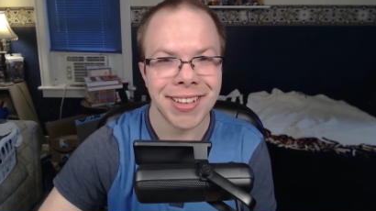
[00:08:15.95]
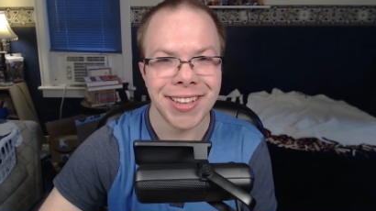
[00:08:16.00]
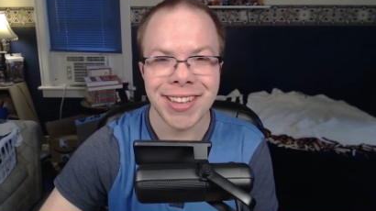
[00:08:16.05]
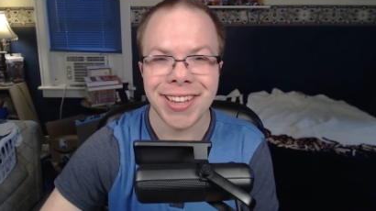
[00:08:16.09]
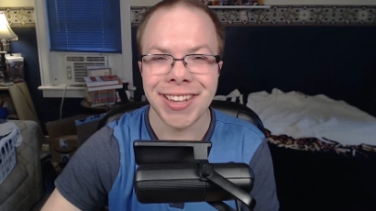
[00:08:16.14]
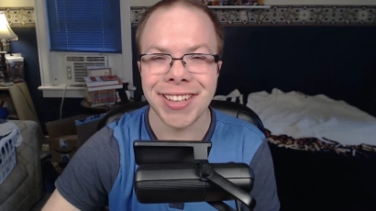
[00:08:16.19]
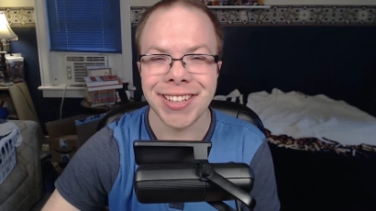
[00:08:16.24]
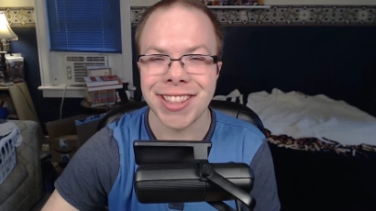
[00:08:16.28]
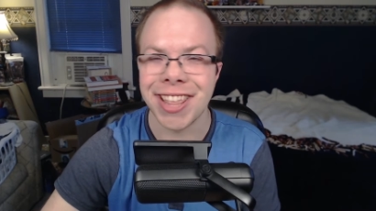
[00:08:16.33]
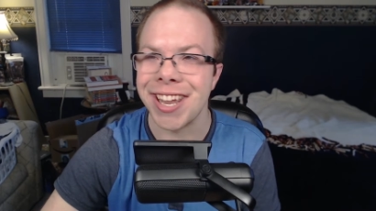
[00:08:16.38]

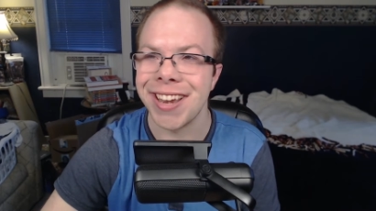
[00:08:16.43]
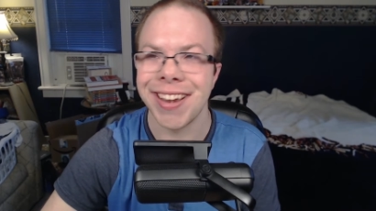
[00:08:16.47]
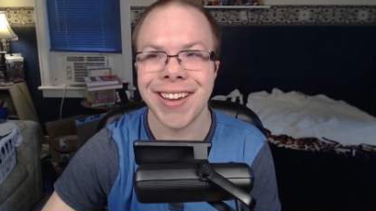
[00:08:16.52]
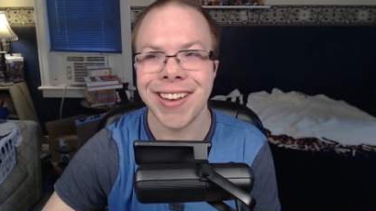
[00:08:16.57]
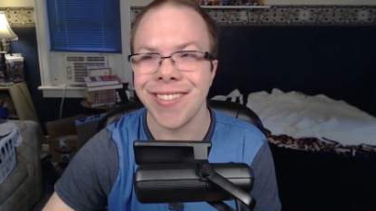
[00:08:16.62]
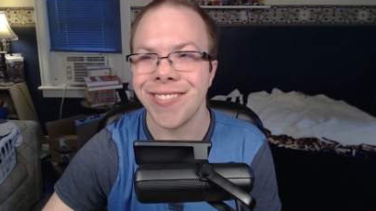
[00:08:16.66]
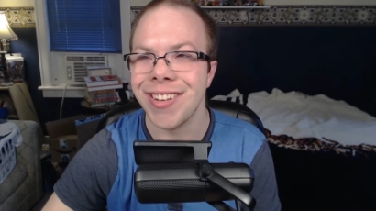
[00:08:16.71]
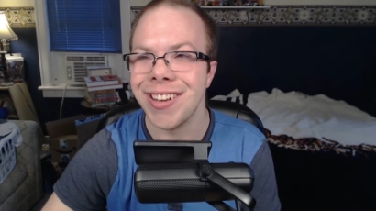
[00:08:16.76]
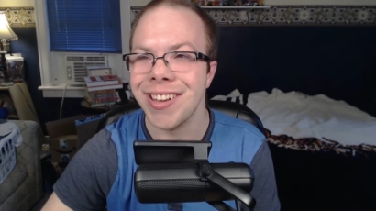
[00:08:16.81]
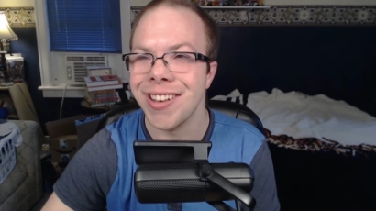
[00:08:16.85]
He they
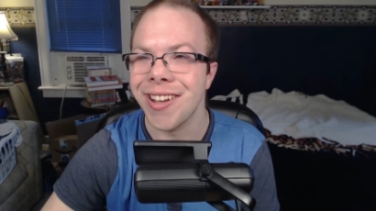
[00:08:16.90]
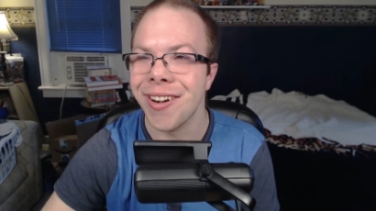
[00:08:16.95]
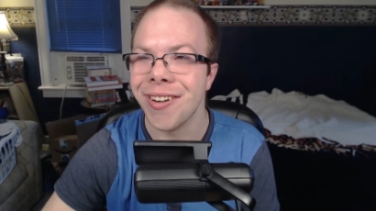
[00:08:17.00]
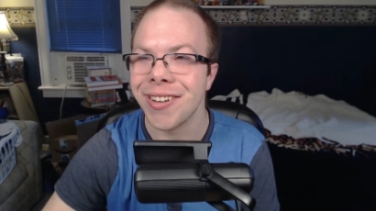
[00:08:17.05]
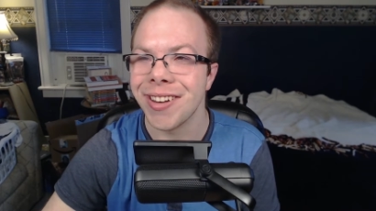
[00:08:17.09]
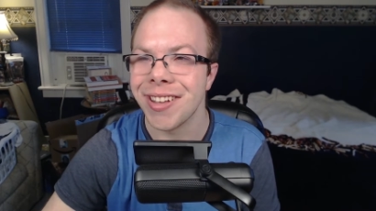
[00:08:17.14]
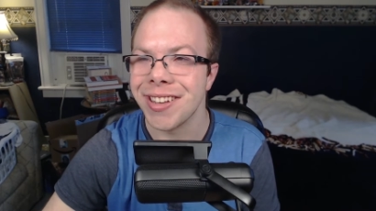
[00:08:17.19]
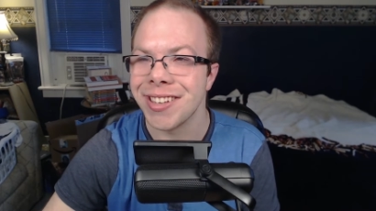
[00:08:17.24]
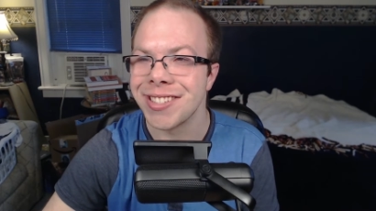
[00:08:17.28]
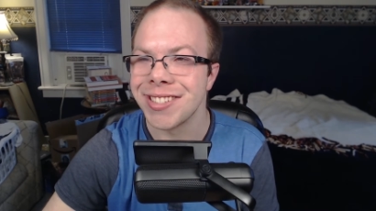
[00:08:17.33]
didn't even
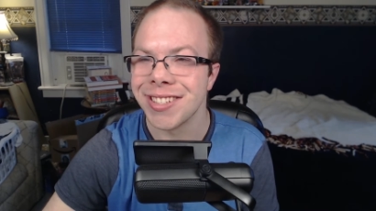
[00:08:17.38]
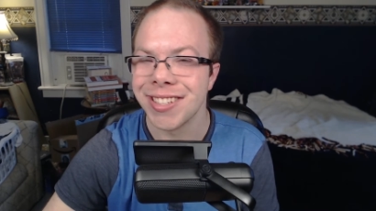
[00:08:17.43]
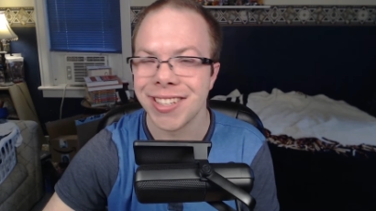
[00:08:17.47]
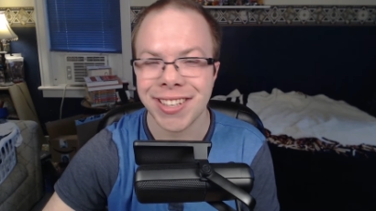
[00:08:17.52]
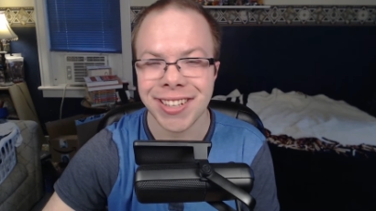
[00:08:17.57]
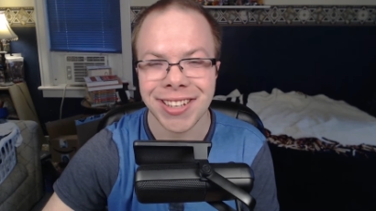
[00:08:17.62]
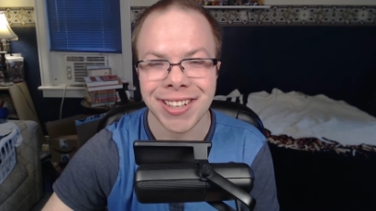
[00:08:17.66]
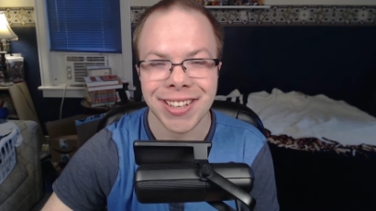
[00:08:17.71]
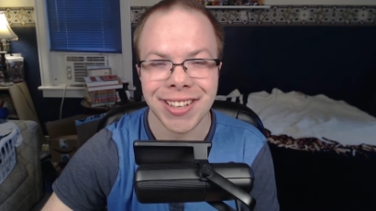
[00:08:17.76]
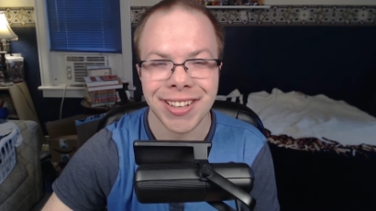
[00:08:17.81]
notice.
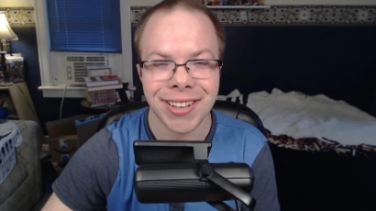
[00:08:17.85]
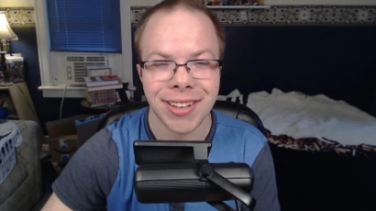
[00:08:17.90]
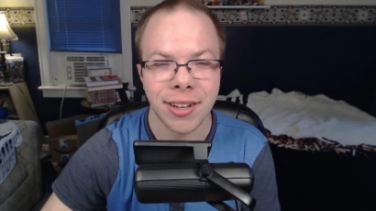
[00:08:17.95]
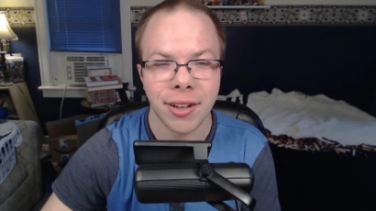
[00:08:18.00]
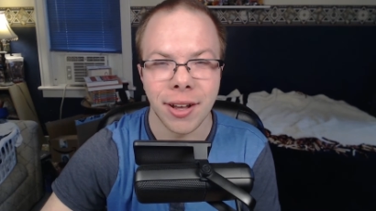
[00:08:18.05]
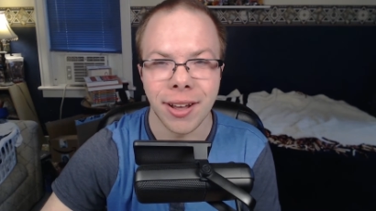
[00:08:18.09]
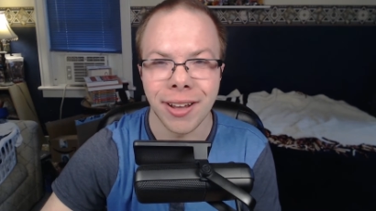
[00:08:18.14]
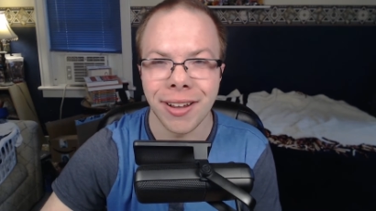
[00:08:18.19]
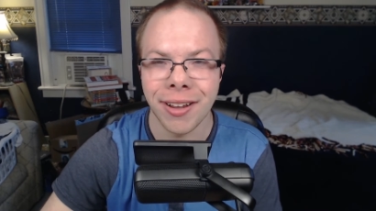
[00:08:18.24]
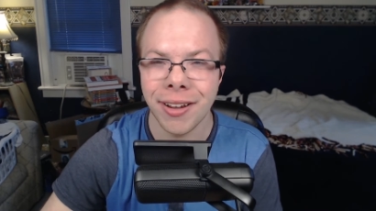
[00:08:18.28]

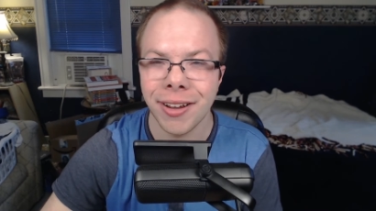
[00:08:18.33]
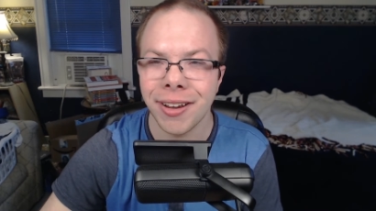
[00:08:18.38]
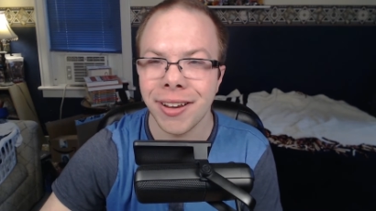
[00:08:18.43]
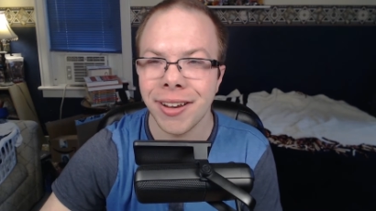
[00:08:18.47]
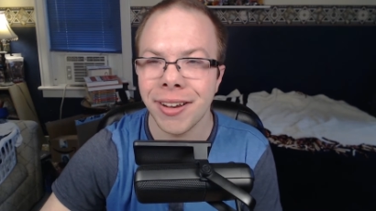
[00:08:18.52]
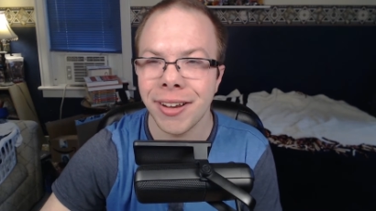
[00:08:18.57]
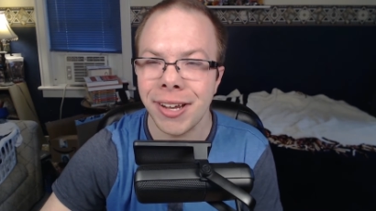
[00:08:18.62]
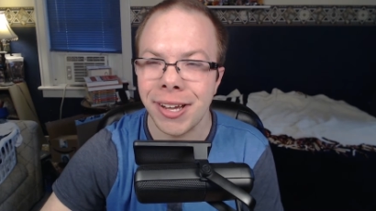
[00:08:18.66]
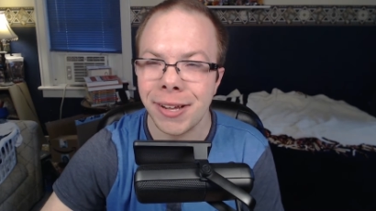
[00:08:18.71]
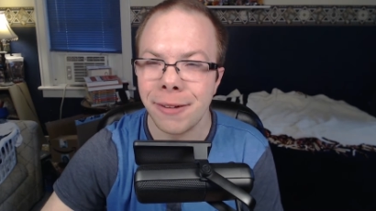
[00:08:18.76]

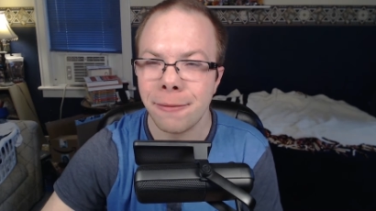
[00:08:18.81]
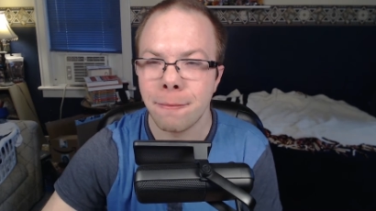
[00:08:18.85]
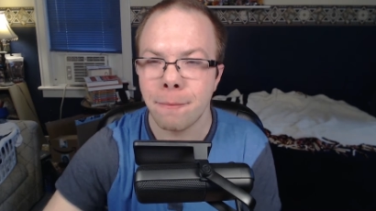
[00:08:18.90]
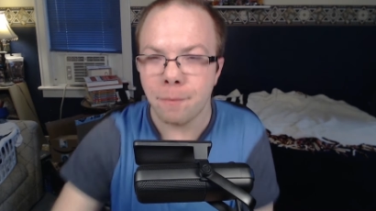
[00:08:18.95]
Oh.